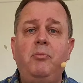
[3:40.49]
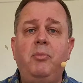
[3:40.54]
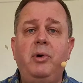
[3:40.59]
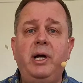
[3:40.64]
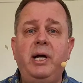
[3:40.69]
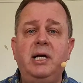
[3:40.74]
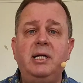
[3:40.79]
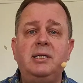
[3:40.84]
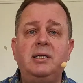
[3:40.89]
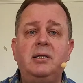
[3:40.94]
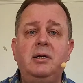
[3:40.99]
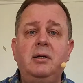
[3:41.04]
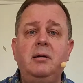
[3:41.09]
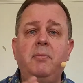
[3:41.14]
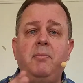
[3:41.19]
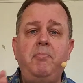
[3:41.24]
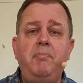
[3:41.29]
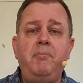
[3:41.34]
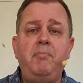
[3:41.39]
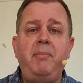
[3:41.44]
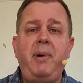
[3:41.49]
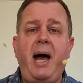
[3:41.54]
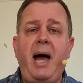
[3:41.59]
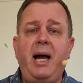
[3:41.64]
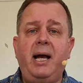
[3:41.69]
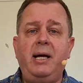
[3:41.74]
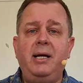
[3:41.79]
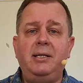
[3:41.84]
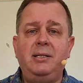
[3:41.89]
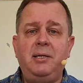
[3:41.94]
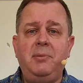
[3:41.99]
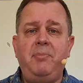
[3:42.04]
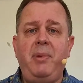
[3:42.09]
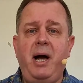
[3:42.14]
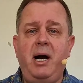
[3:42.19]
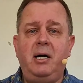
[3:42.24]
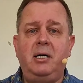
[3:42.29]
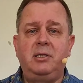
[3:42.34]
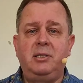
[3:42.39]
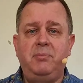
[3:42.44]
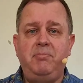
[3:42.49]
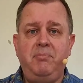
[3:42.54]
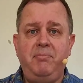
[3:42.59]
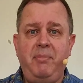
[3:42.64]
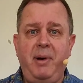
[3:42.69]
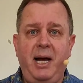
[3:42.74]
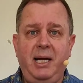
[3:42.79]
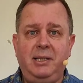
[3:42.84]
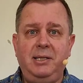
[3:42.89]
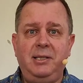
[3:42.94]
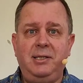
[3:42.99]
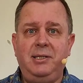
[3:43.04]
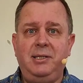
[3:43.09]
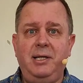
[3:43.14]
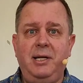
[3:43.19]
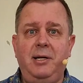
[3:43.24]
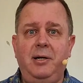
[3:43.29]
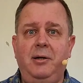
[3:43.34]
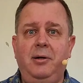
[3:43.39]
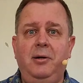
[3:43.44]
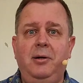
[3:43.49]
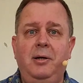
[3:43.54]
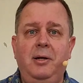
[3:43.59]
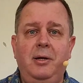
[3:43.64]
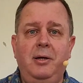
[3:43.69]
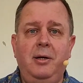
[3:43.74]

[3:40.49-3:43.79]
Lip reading: bring us back to balance, back to center.